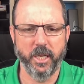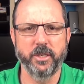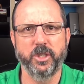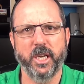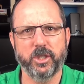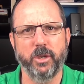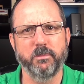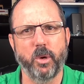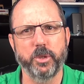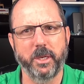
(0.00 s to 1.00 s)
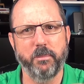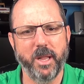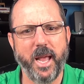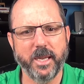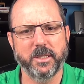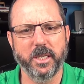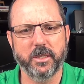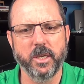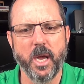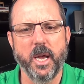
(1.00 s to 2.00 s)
injection molded plastics,